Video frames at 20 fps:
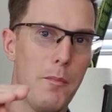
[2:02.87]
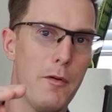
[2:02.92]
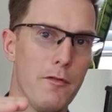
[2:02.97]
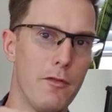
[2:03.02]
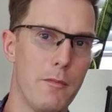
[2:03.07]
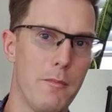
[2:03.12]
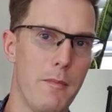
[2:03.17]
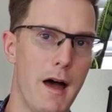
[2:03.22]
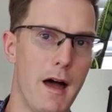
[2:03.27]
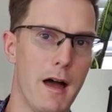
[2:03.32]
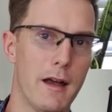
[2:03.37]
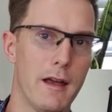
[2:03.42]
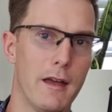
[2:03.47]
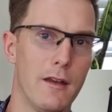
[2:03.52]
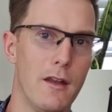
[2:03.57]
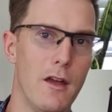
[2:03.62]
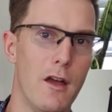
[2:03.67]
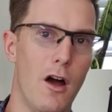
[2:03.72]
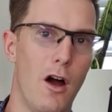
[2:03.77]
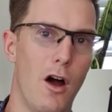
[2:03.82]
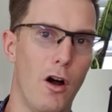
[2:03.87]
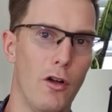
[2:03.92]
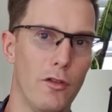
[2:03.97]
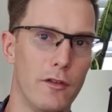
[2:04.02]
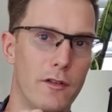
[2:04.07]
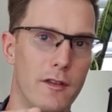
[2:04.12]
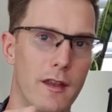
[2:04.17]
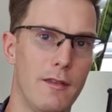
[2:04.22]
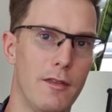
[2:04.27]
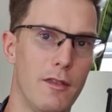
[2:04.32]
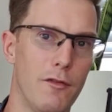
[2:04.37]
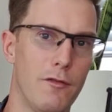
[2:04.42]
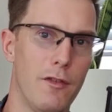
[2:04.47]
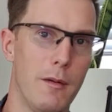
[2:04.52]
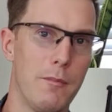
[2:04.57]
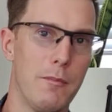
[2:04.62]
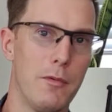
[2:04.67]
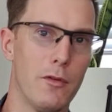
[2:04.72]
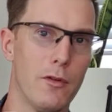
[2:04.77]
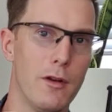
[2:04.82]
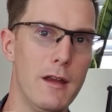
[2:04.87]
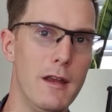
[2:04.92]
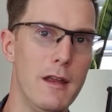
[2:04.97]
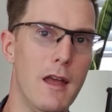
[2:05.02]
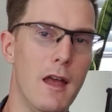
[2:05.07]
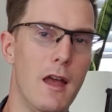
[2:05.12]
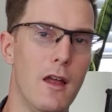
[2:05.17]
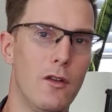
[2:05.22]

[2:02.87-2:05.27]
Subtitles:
of the market on the 10th of February